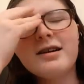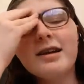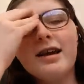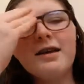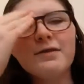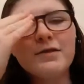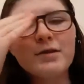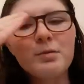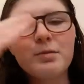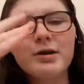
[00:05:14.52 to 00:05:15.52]
if you're the
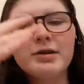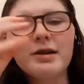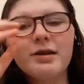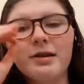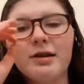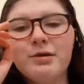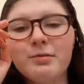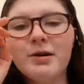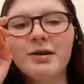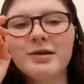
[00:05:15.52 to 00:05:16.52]
person I think you
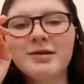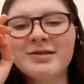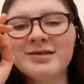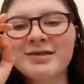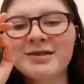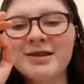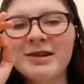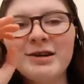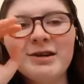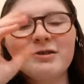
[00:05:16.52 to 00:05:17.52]
are,
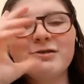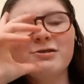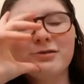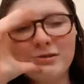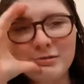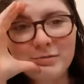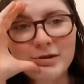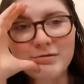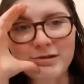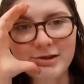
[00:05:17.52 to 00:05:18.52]
you shouldn't be
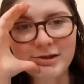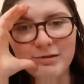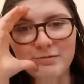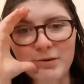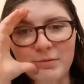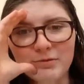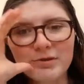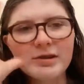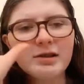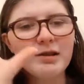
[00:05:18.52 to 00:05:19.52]
cringing at rainbows,
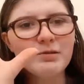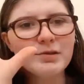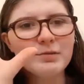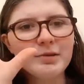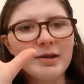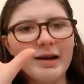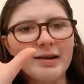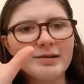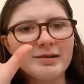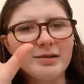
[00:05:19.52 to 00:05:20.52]
because Leo's the one that
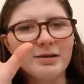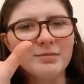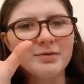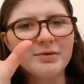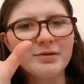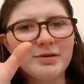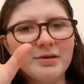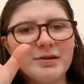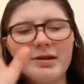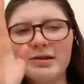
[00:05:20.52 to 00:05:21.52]
ends up,
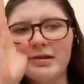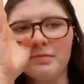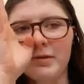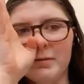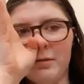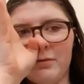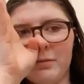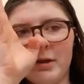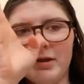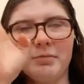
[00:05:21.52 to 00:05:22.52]
this has been spoiled for me
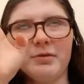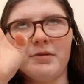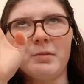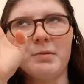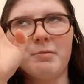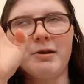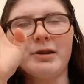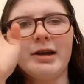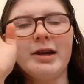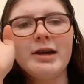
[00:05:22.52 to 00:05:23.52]
on Tumblr if I remember rightly,
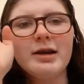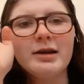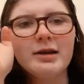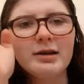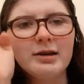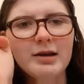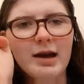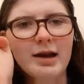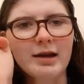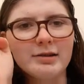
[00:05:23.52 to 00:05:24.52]
he
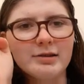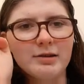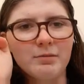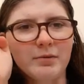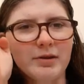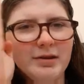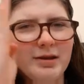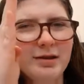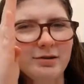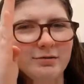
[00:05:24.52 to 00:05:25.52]
ends up with
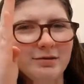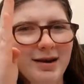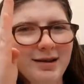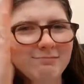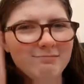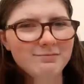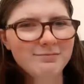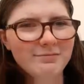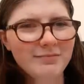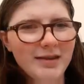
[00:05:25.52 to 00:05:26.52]
Nico, right?
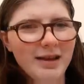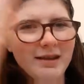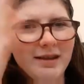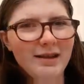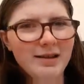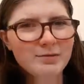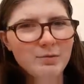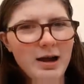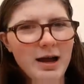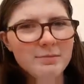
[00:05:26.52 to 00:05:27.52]
Like, that's what
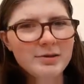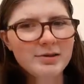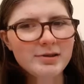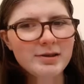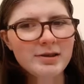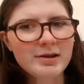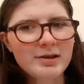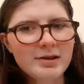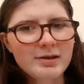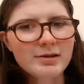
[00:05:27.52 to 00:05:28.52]
happens?
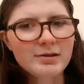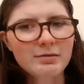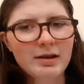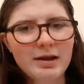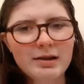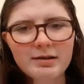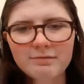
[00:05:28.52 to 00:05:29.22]
So, like,